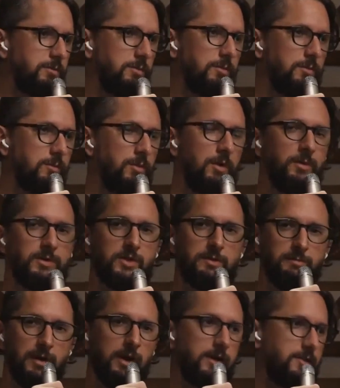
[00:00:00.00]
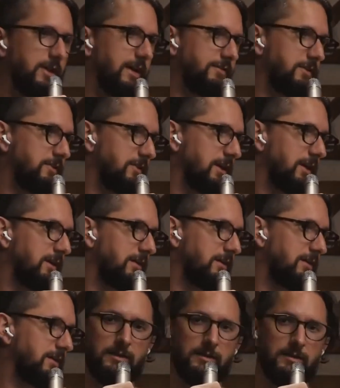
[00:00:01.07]
What would your boss have to say?
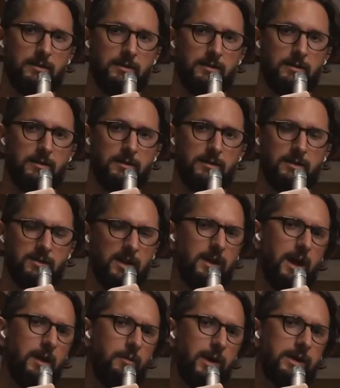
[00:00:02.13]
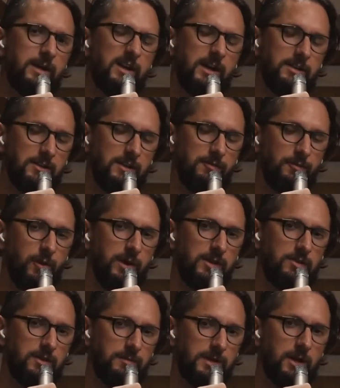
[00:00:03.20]
I recognize this voice,
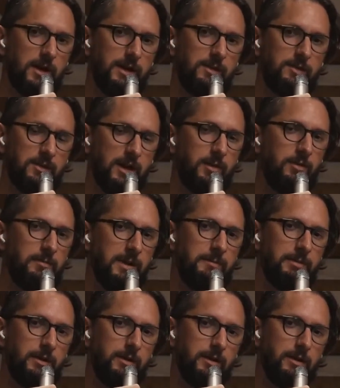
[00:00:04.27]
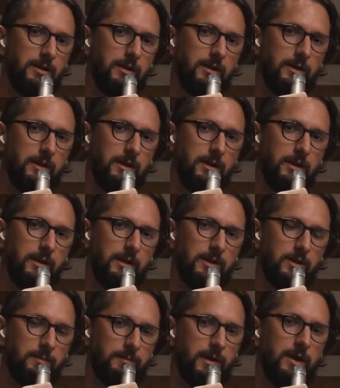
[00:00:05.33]
to be honest, and I remember
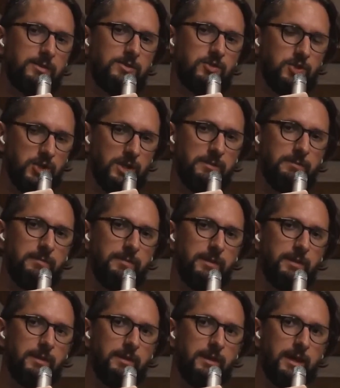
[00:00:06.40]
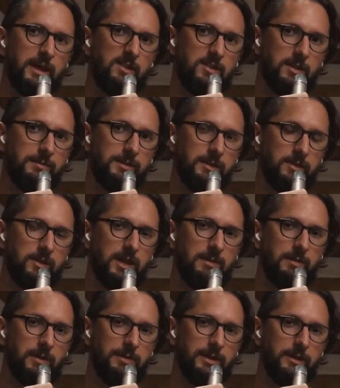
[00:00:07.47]
your boss, Jim, had something to say
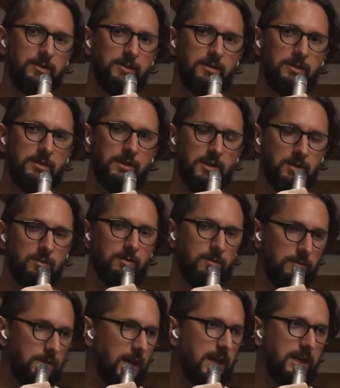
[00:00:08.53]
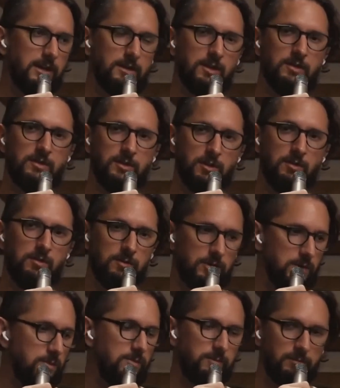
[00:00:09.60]
about this.
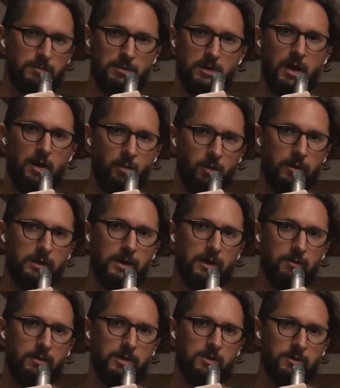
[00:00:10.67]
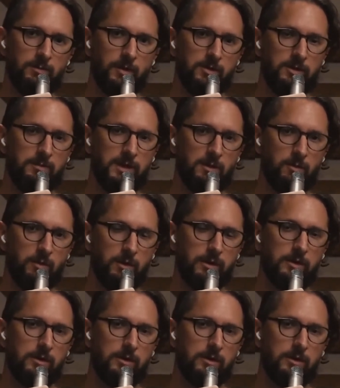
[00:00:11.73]
You not working when you're supposed to be at work.